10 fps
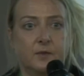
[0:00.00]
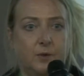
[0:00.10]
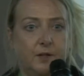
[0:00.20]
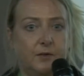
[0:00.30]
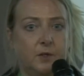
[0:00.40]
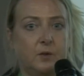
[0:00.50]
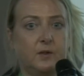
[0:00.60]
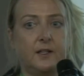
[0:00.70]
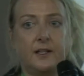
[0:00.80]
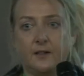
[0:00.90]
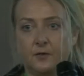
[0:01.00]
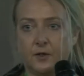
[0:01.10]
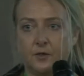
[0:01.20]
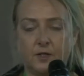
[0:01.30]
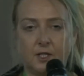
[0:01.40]
Review the
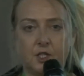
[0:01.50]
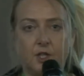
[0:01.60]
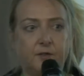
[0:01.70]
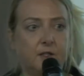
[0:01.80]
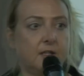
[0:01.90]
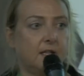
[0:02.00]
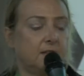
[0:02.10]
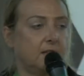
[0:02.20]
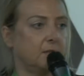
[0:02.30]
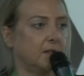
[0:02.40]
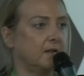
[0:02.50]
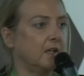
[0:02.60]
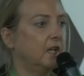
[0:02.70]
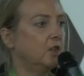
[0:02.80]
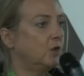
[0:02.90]
infrastructure of your customers.
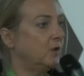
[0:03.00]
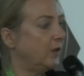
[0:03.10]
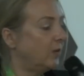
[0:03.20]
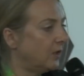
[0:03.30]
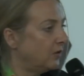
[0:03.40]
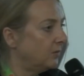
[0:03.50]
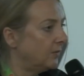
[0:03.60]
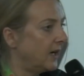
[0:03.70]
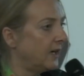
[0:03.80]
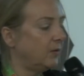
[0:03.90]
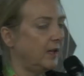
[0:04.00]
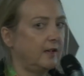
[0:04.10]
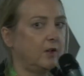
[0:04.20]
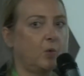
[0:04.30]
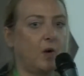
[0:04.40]
Do they want to
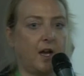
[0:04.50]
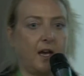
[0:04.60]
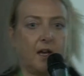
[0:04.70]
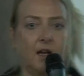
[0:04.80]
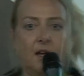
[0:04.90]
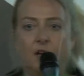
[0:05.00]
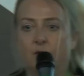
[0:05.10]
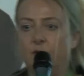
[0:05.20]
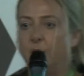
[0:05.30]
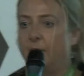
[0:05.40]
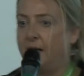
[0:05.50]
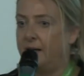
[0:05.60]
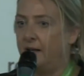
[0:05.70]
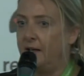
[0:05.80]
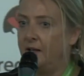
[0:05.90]
migrate away from
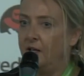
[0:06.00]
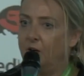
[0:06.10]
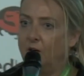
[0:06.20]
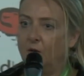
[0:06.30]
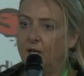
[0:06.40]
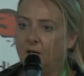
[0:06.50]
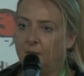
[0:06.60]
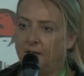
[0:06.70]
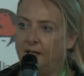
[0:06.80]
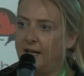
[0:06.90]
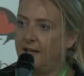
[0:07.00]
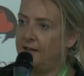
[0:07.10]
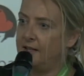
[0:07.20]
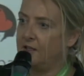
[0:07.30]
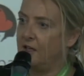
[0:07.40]
any Oracle BEA
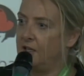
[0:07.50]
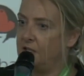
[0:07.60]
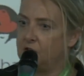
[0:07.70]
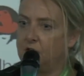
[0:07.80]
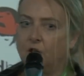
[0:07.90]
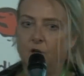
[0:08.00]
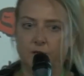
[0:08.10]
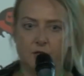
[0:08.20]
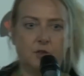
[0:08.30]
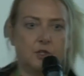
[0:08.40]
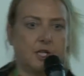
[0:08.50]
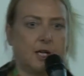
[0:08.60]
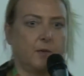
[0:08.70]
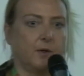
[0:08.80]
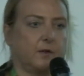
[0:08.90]
technology over to
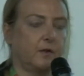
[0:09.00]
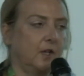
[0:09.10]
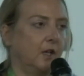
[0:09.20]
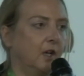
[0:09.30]
JBoss?